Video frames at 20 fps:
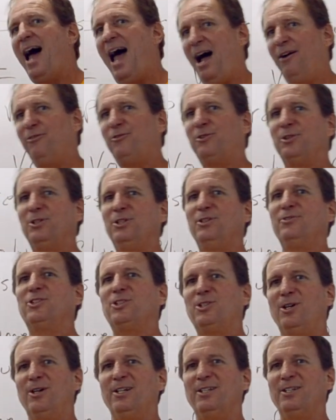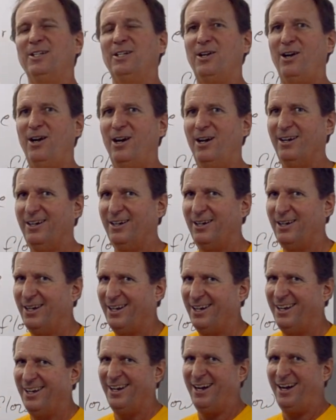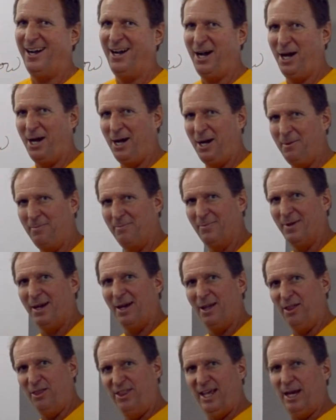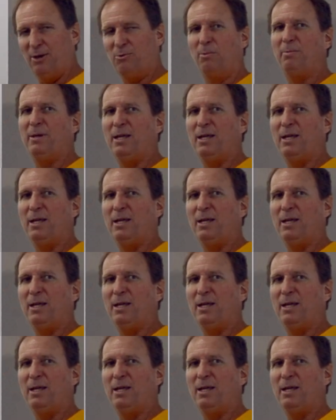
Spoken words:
after you've started the car. They will